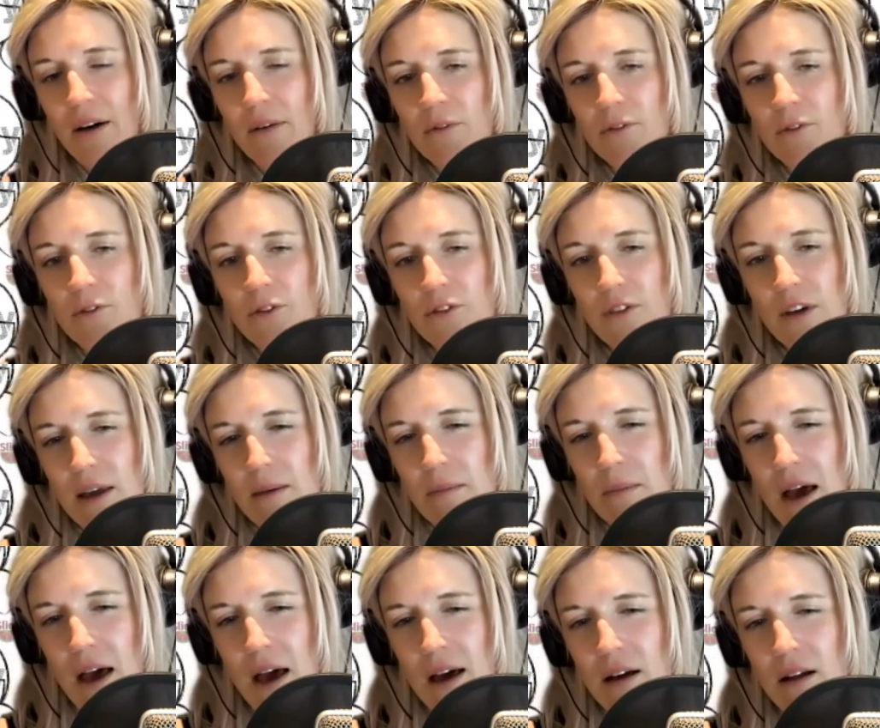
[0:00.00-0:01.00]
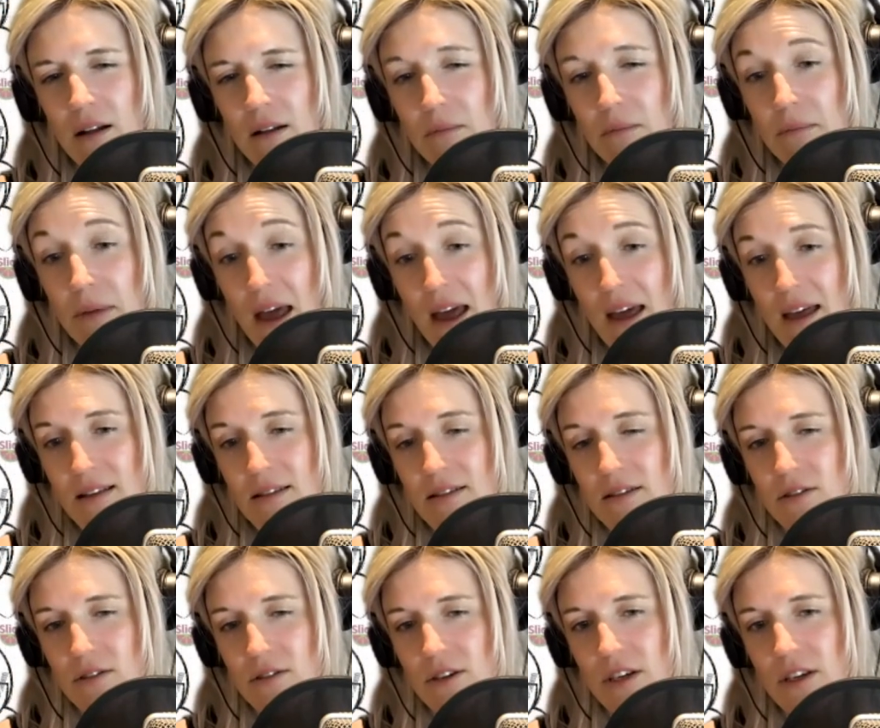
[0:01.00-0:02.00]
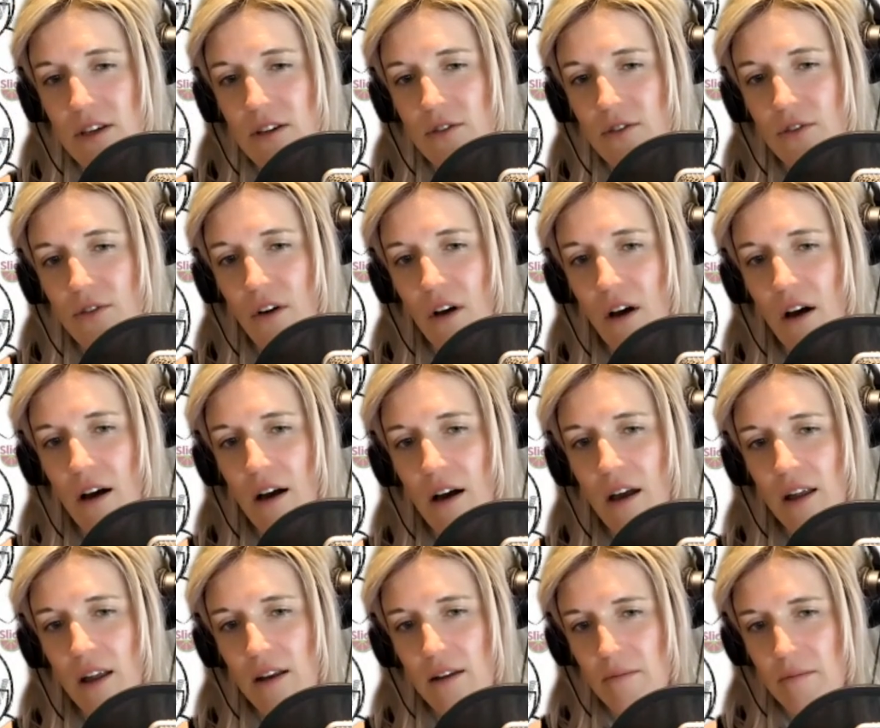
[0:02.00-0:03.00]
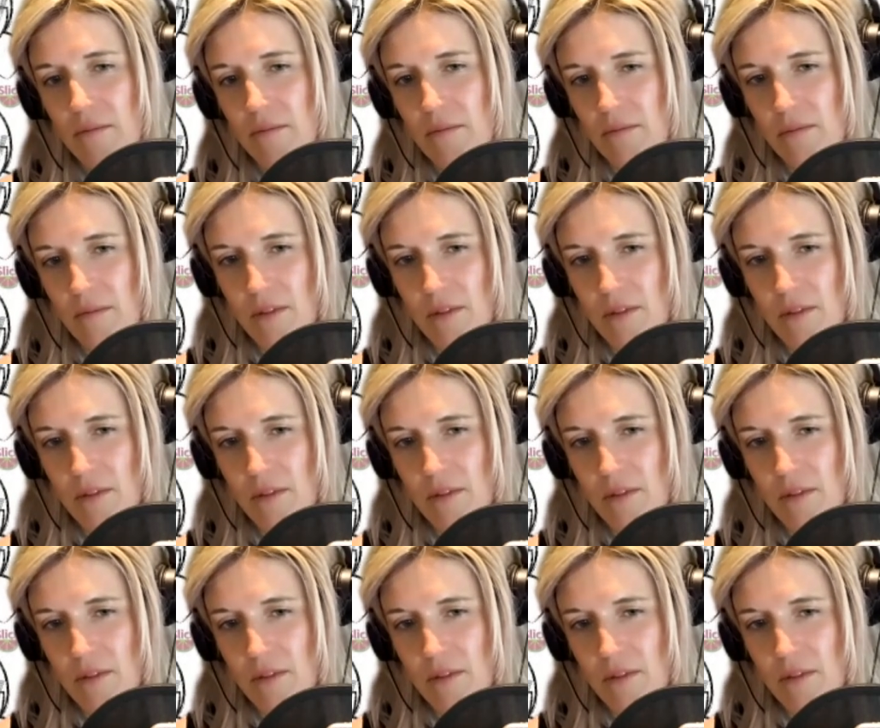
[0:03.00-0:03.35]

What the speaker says: female bands, or are you fine?